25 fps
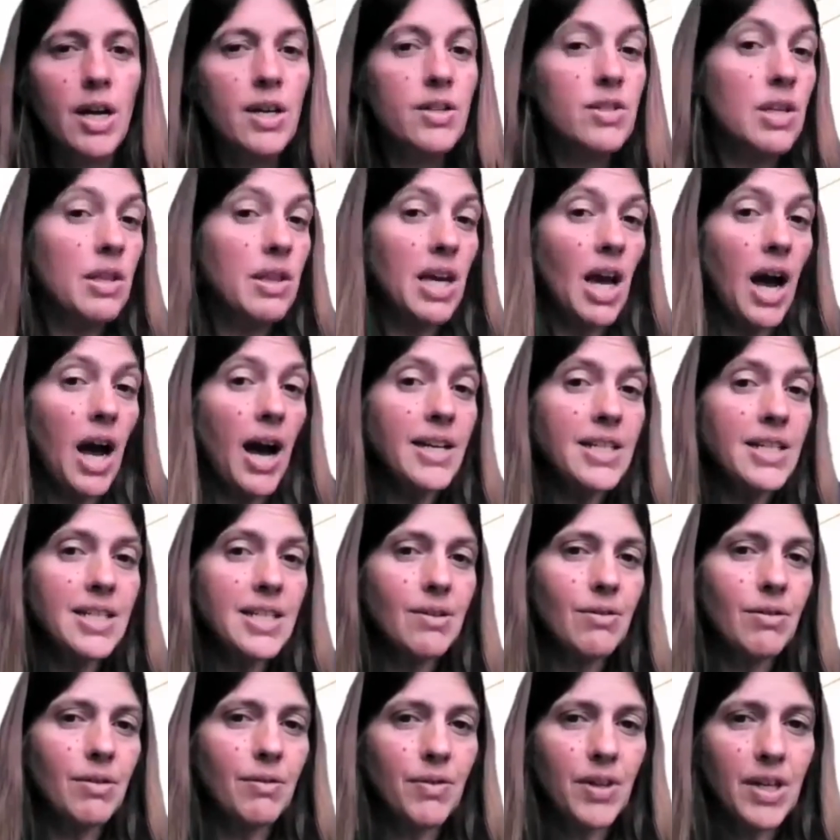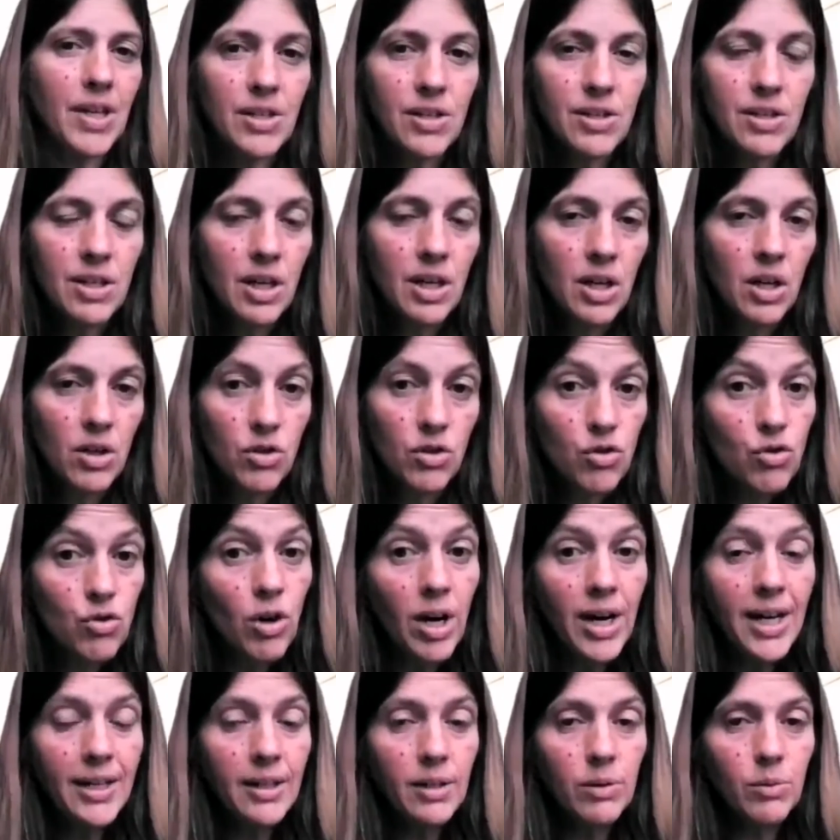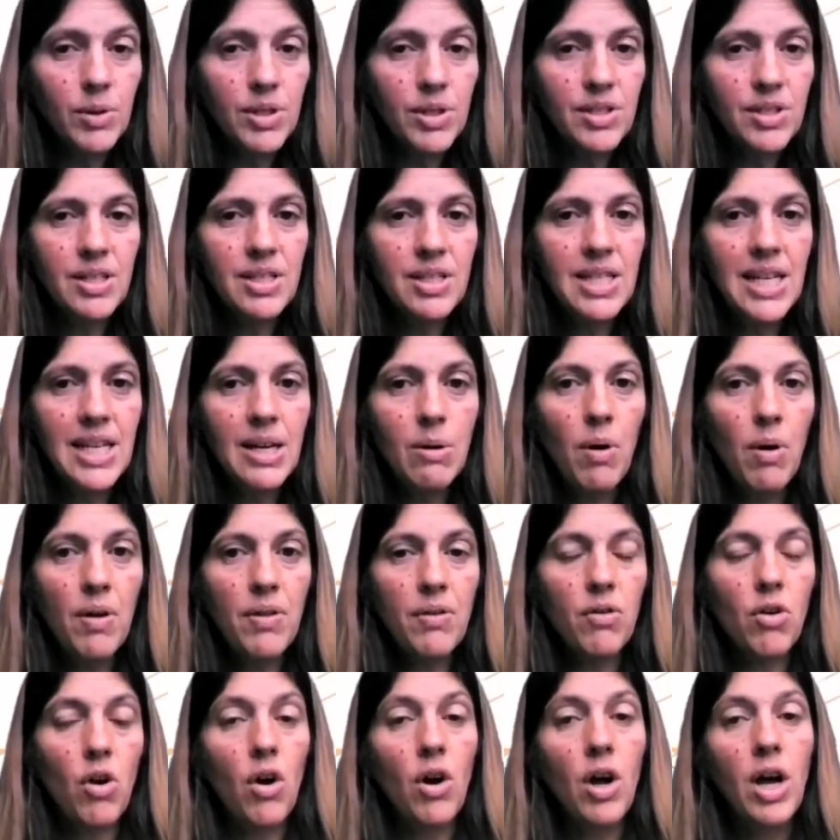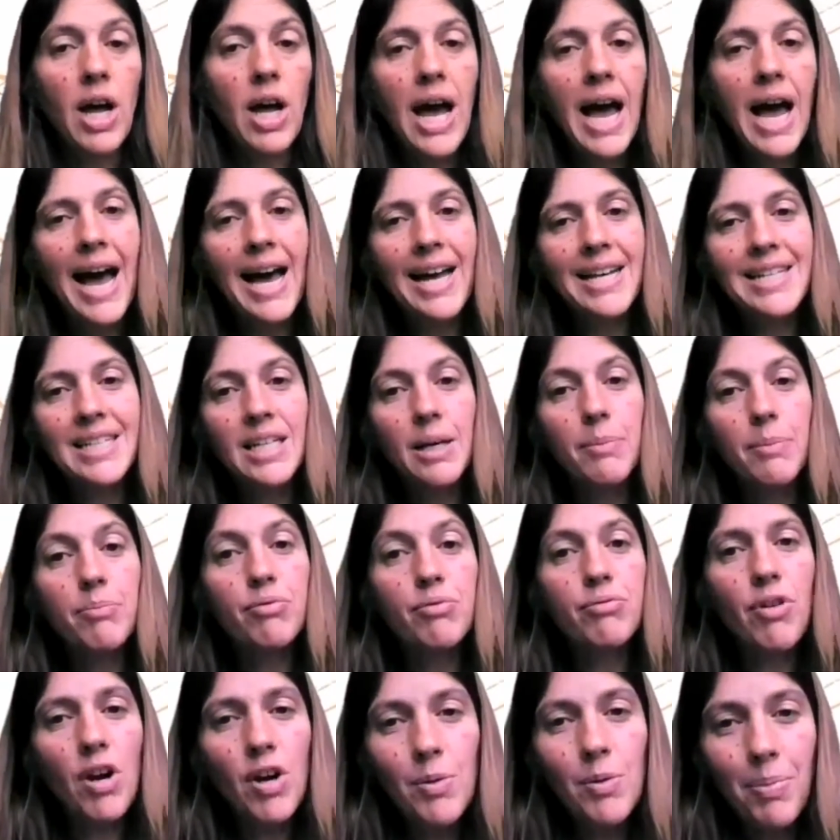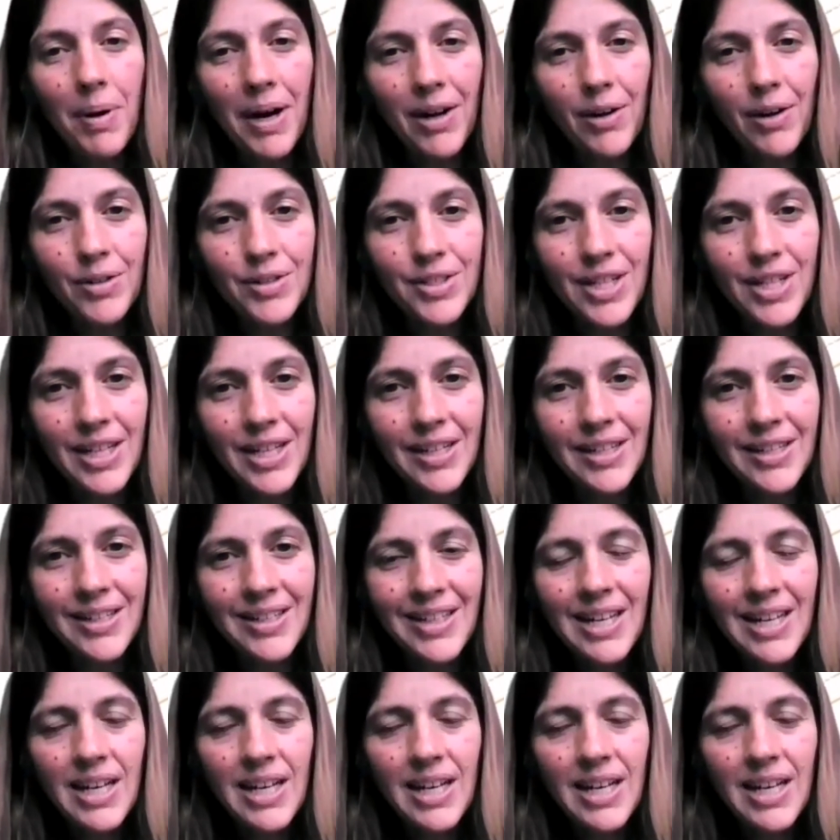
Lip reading: So the idea of this trial was to see whether or not adding a probiotic